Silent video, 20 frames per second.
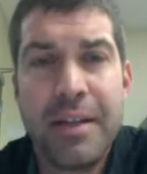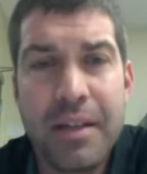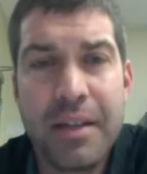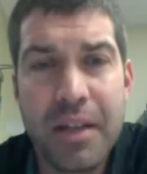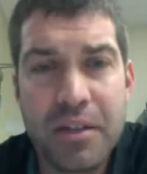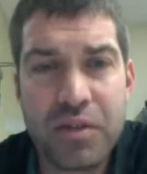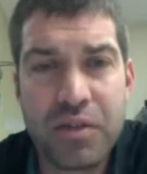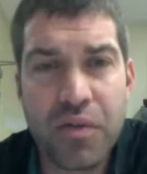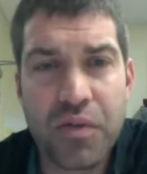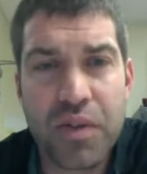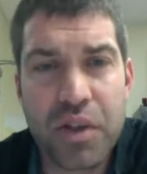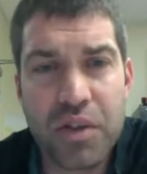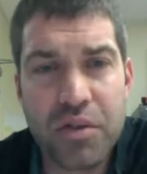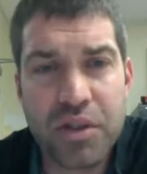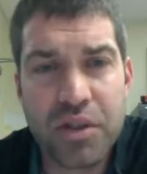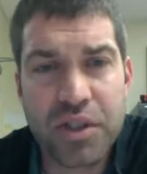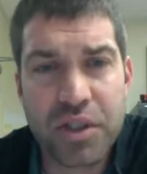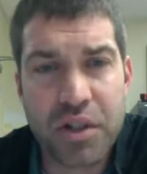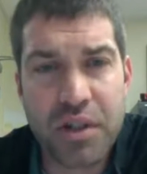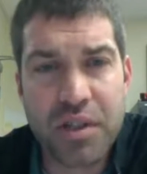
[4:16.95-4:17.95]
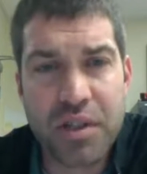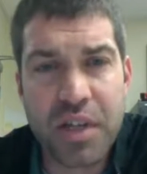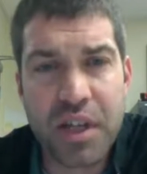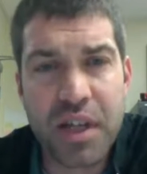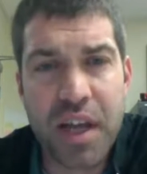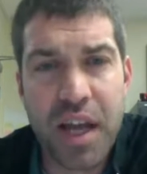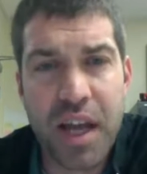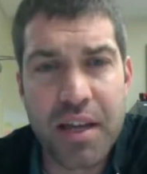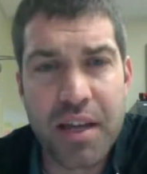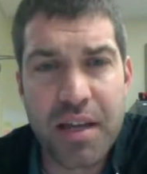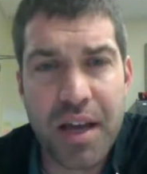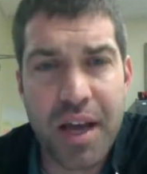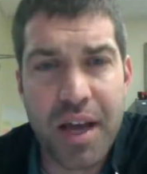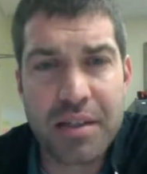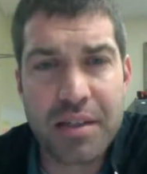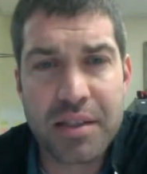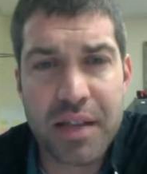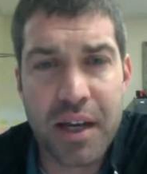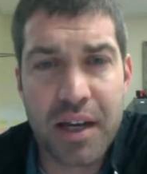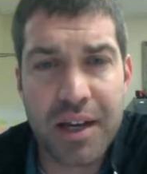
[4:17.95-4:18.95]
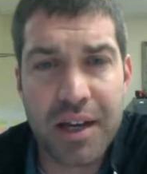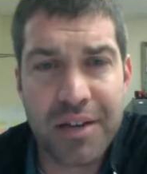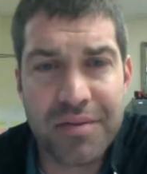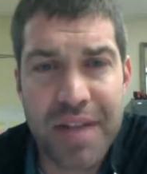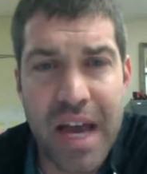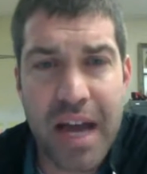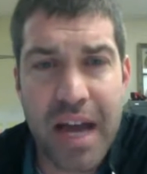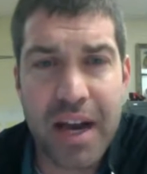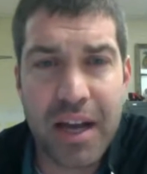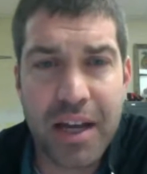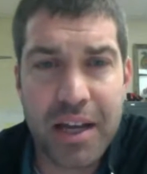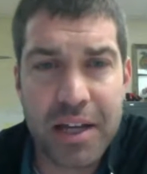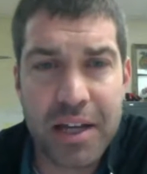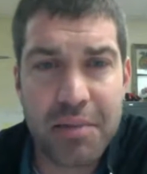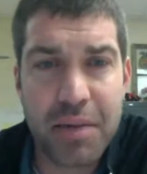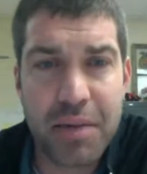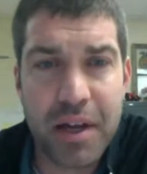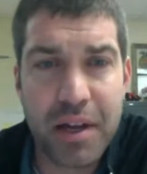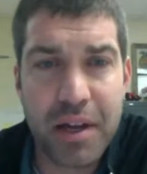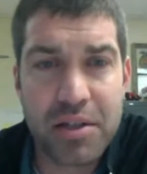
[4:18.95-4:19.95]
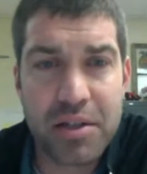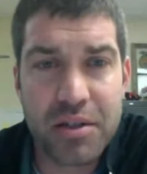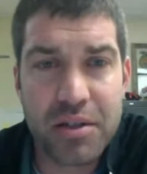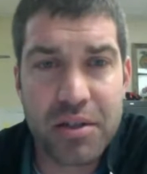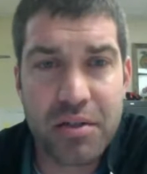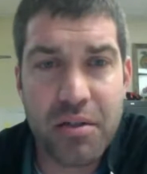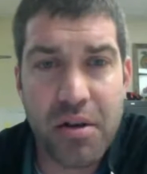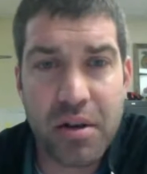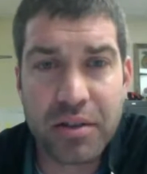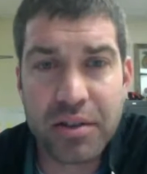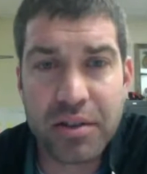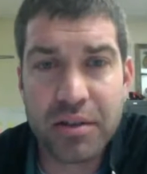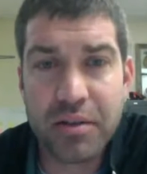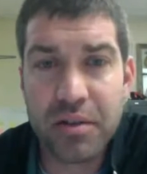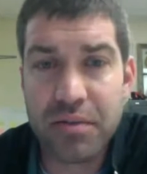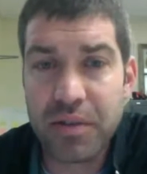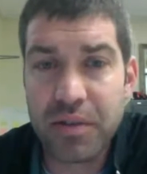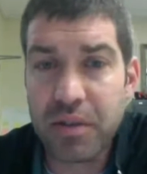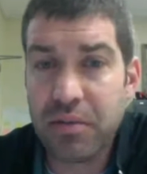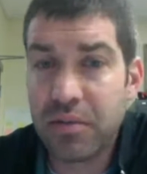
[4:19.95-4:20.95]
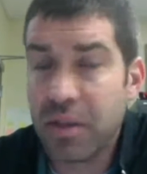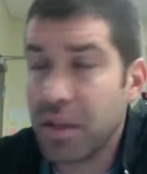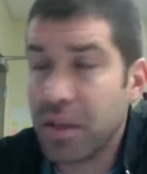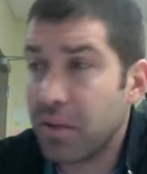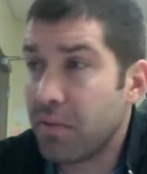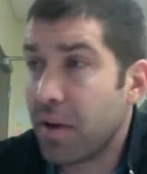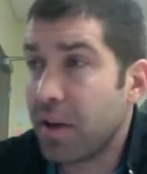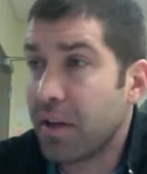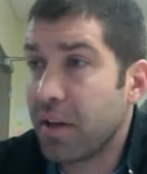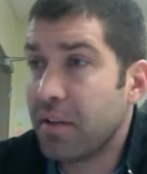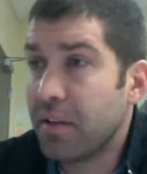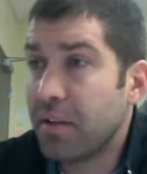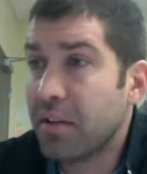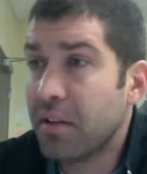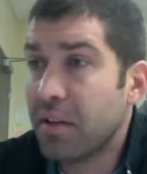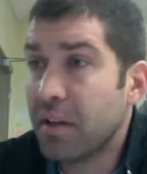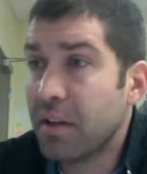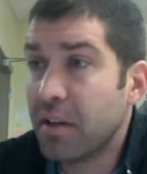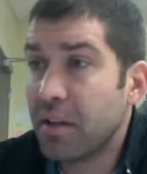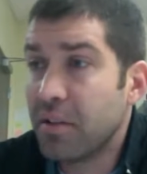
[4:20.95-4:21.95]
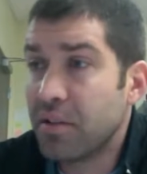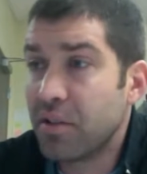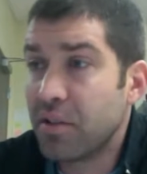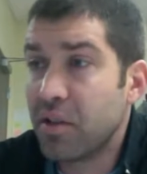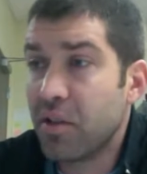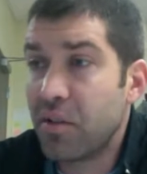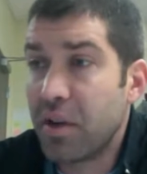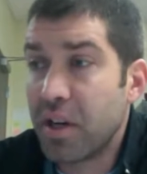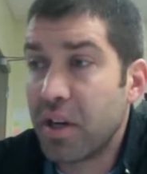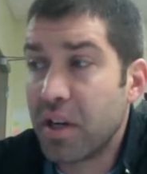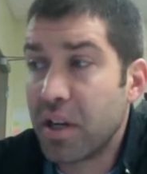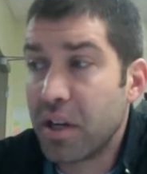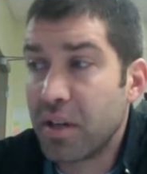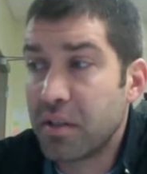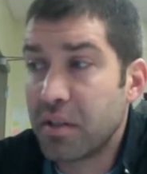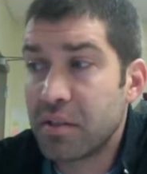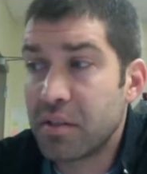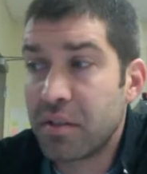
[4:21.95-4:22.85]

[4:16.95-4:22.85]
So if you do a search on the AEA site, if not, I can email it to you also if you really want to know what it is.